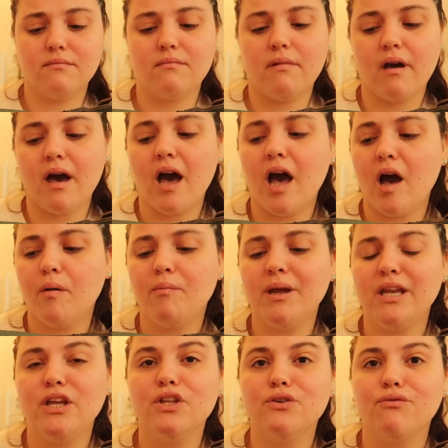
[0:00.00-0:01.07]
how
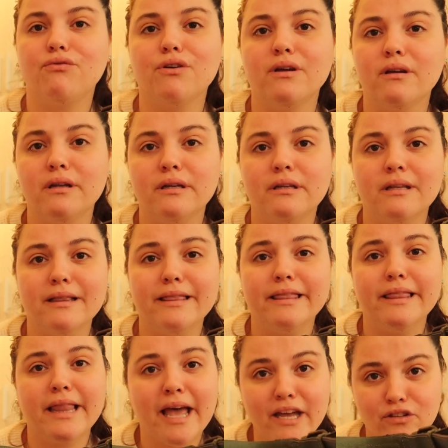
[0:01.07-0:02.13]
many different
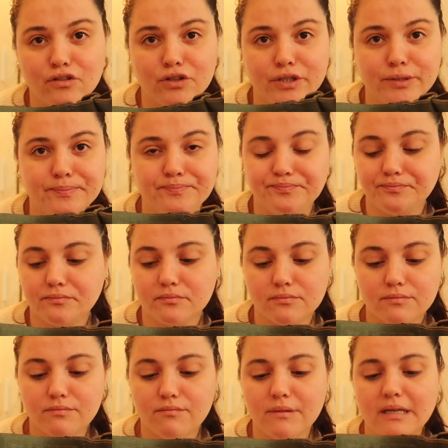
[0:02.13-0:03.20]
leather
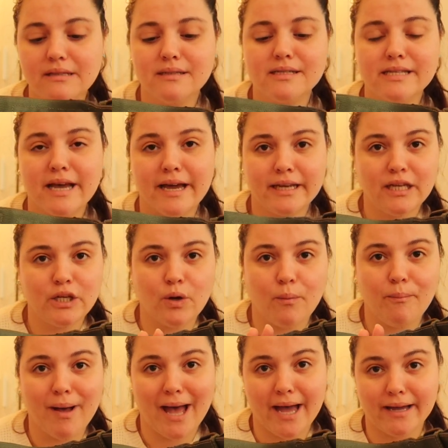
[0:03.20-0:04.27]
design, you know,
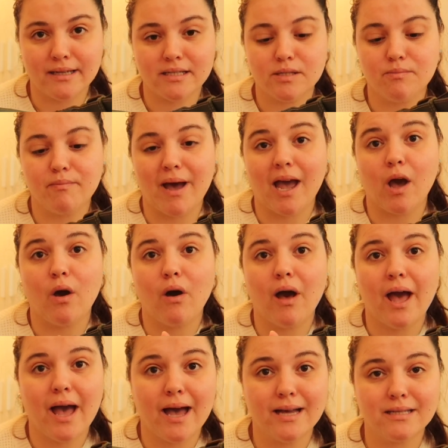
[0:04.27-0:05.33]
bags mango
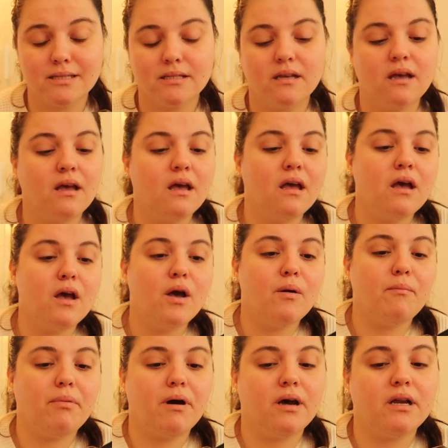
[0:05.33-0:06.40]
has,
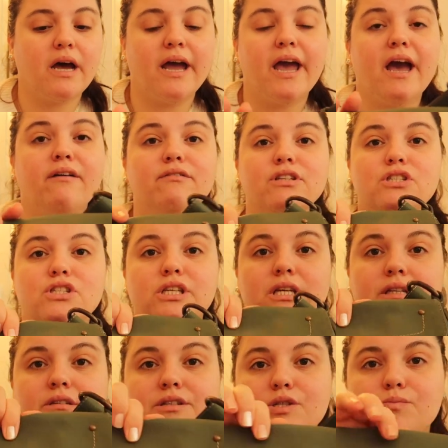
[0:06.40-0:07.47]
but I haven't
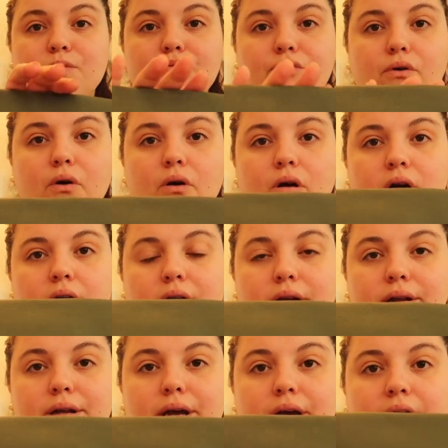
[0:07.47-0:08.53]
seen this before
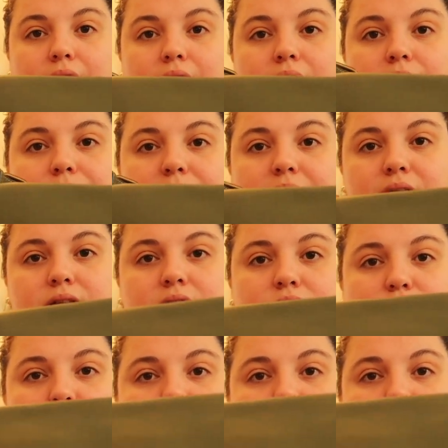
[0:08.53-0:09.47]
in this